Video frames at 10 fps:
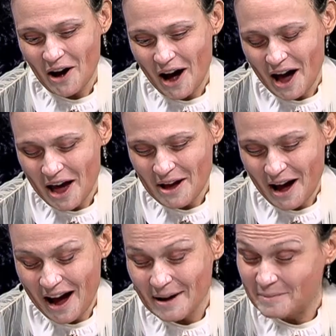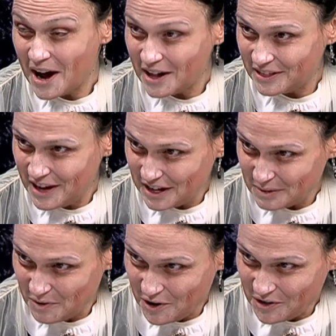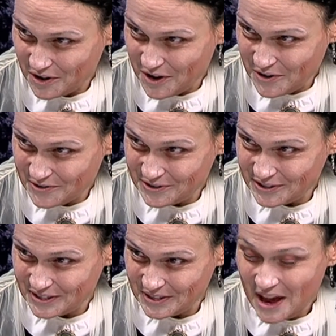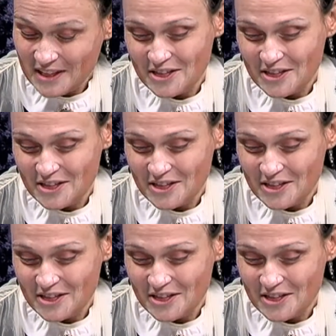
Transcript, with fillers: I am not the expert on the ghosts,